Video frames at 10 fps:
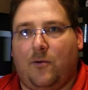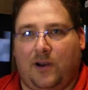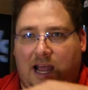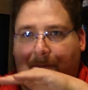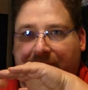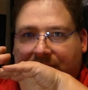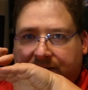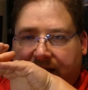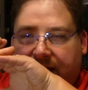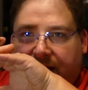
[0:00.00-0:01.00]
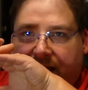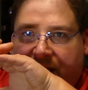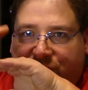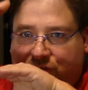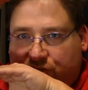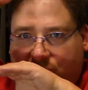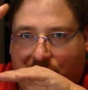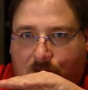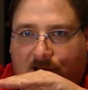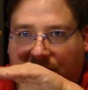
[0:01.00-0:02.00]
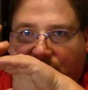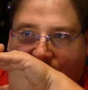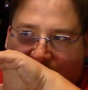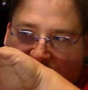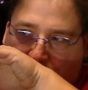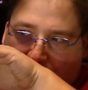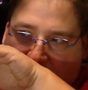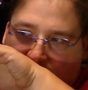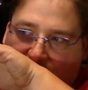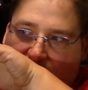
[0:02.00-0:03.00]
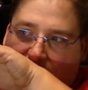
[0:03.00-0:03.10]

What happens is that H plate gets bent,